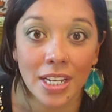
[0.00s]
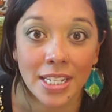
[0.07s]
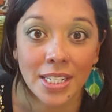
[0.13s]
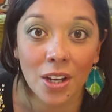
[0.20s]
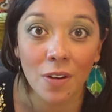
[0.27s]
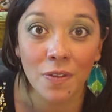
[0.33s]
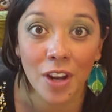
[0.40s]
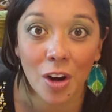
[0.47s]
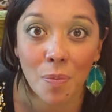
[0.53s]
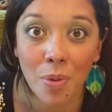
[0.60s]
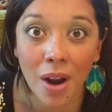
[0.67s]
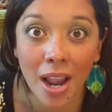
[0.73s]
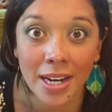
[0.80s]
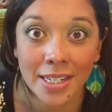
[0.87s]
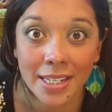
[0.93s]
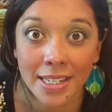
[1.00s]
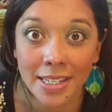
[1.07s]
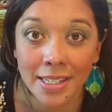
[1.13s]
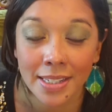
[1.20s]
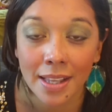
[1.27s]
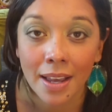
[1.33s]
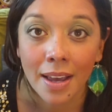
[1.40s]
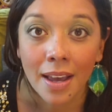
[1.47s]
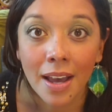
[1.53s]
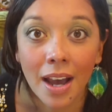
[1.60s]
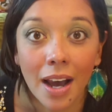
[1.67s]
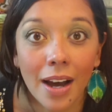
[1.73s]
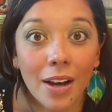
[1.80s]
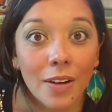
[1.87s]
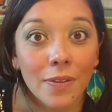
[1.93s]
a self-care practice
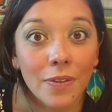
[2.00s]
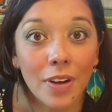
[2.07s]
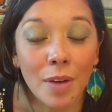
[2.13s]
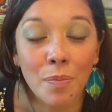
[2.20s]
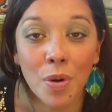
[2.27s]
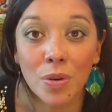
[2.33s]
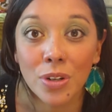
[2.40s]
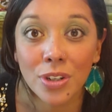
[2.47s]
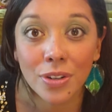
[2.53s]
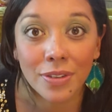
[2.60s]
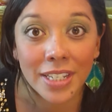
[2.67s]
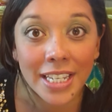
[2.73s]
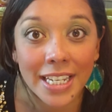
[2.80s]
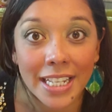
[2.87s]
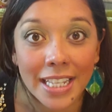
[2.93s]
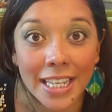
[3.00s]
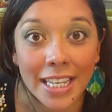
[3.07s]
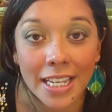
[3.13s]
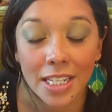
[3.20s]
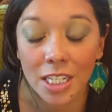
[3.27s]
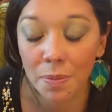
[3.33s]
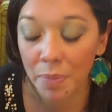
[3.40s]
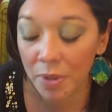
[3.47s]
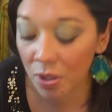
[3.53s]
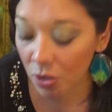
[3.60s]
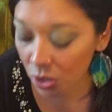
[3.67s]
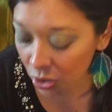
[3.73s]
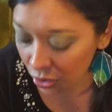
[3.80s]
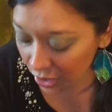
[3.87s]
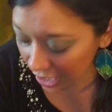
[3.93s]
of emotional healing and
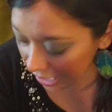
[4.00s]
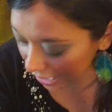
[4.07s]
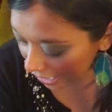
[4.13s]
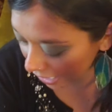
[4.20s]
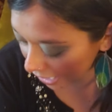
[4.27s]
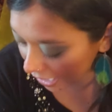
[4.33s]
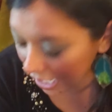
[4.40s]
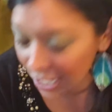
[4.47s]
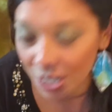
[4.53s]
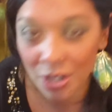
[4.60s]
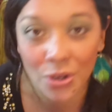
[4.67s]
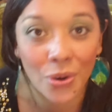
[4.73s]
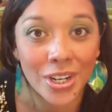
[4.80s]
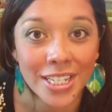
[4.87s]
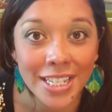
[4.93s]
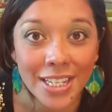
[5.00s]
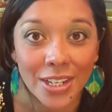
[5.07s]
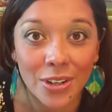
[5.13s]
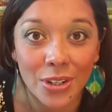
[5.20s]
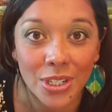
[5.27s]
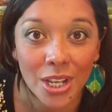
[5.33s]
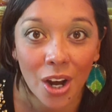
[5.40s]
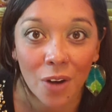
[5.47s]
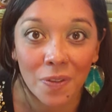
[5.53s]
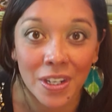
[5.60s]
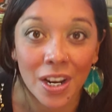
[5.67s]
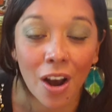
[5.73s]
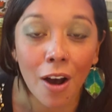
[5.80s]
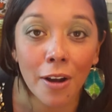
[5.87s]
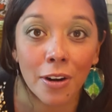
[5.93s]
spiritual healing and anointing yourself
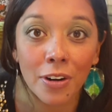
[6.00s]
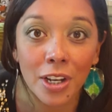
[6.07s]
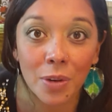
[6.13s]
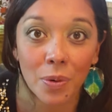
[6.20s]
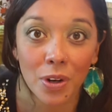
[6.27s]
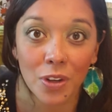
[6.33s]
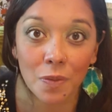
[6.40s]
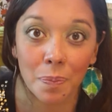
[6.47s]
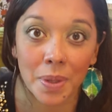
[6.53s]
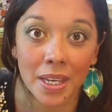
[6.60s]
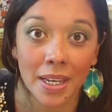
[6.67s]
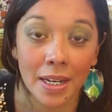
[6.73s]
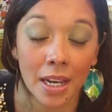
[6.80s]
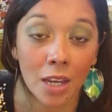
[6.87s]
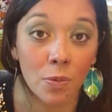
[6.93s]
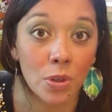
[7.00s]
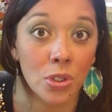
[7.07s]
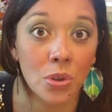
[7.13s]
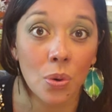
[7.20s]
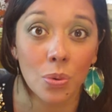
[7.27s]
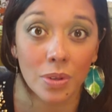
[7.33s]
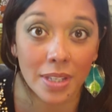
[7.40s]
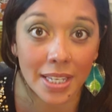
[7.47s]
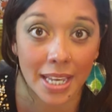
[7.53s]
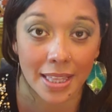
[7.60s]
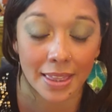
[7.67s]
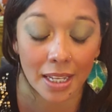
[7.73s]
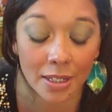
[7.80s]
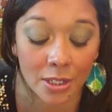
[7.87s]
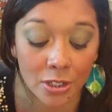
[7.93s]
and honoring where you've been, I would totally
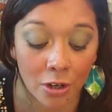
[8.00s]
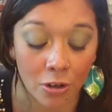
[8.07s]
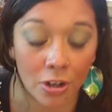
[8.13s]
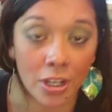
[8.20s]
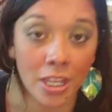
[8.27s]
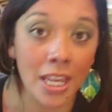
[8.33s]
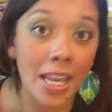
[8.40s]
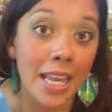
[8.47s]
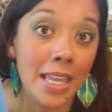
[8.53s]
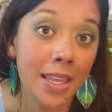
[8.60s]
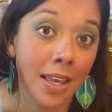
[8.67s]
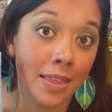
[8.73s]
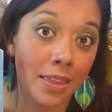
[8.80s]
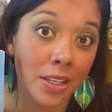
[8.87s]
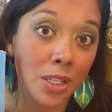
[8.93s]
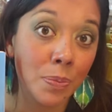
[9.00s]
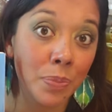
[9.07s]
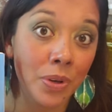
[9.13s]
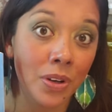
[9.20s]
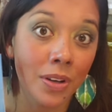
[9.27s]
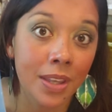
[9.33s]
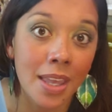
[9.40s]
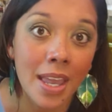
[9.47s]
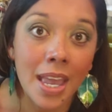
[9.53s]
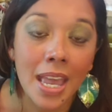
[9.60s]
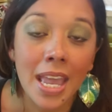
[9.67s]
get that starter kit and get this book.